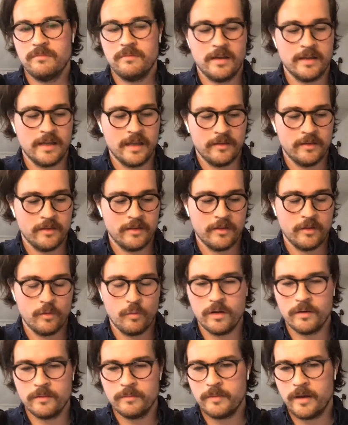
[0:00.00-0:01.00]
again the the
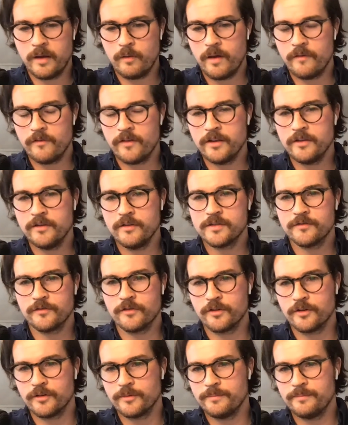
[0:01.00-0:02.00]
one my wife and I use
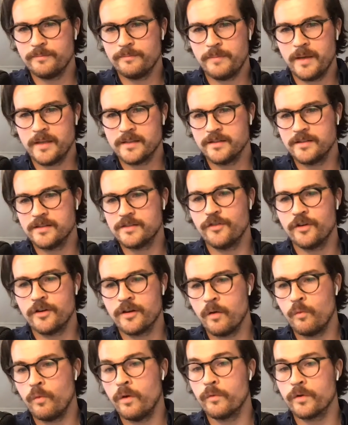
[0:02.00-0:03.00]
for basically just
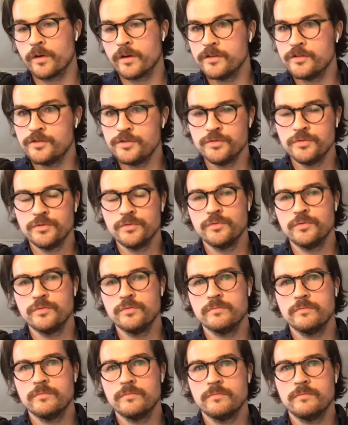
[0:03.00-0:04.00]
figuring out when we're going to do